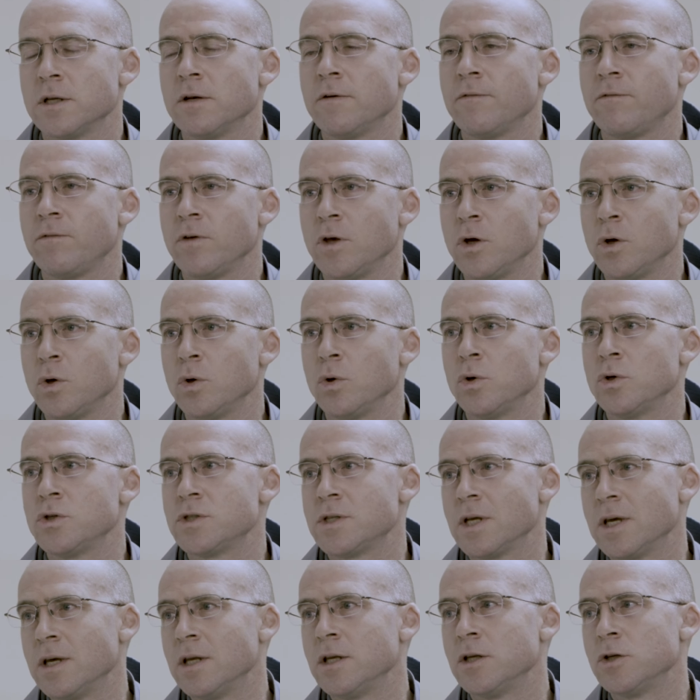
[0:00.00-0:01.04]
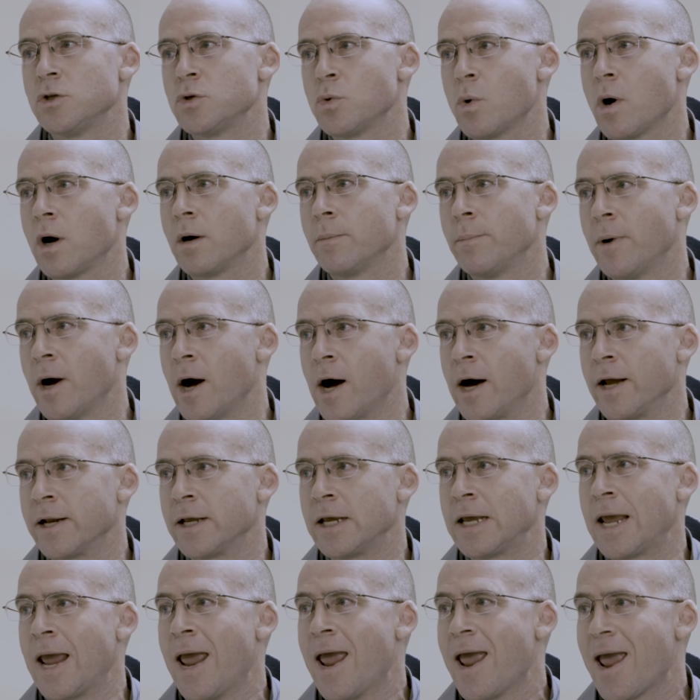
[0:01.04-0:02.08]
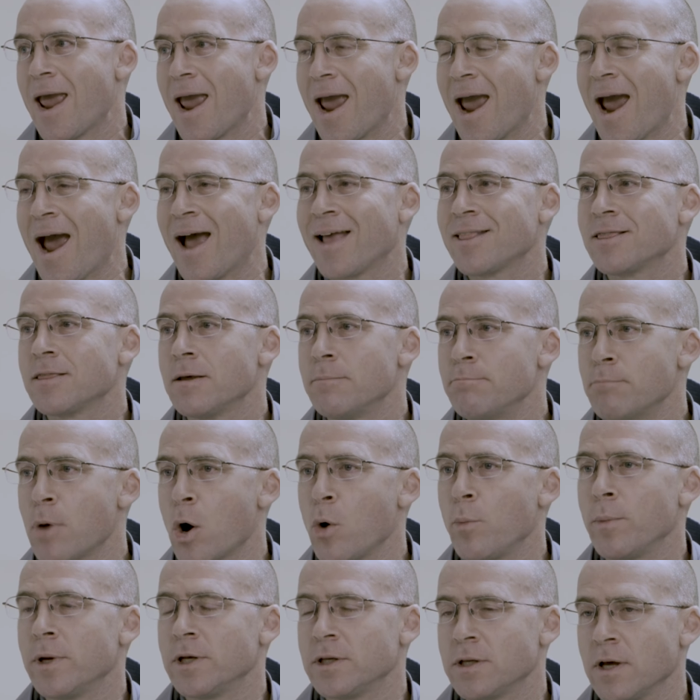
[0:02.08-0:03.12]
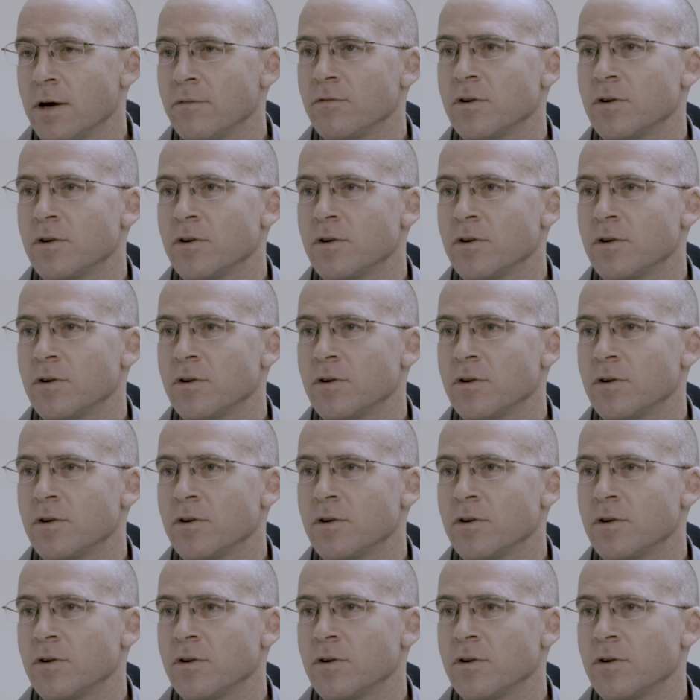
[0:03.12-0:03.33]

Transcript: infused into our body at the moment